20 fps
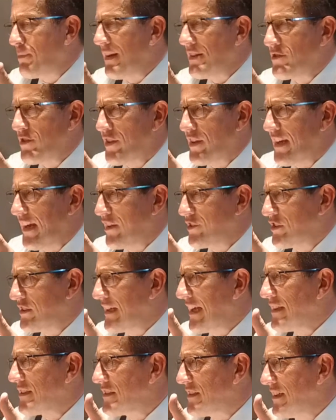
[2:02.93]
It depends on the Niger
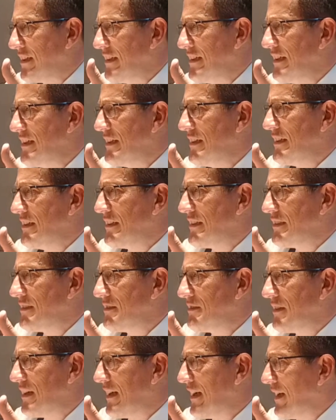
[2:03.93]
Delta
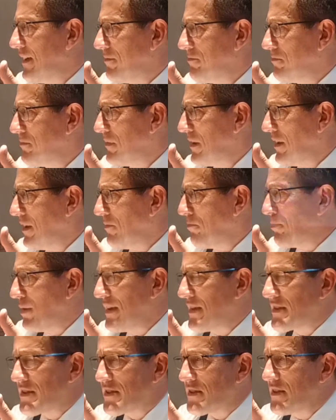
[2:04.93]
um,
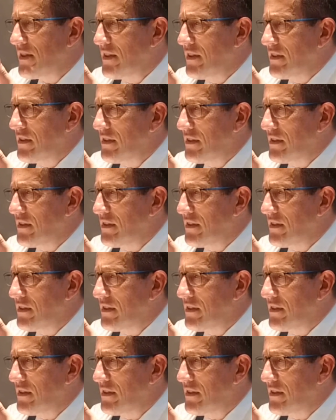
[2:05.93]
peace